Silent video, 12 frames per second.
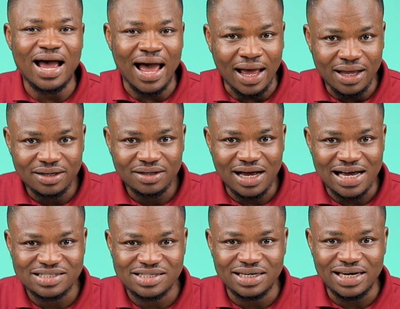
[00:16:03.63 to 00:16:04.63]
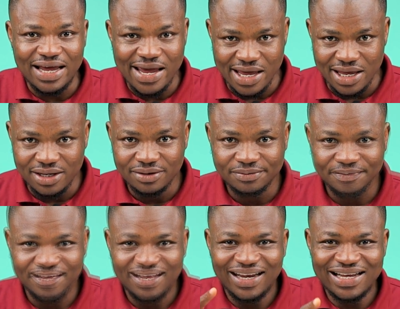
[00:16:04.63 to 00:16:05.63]
a as in a.
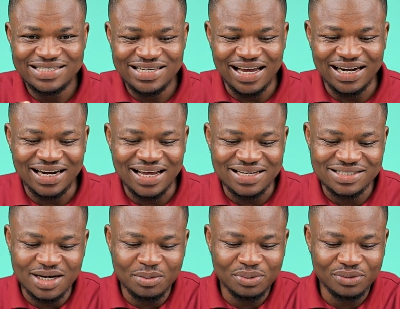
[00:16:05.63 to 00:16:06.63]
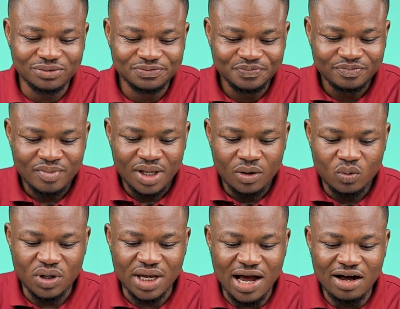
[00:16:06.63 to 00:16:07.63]
Let's see another example.
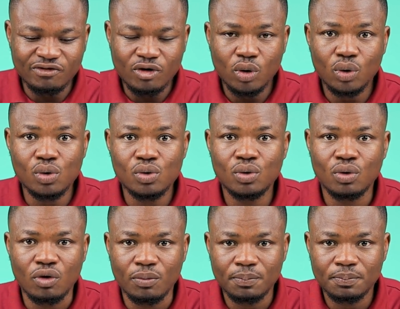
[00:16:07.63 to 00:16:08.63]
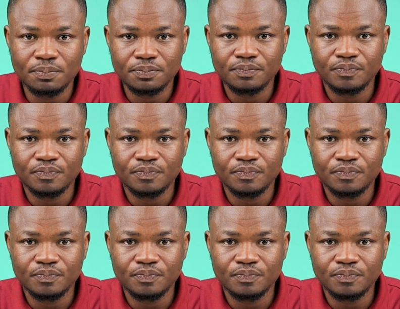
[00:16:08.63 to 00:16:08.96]
We have home,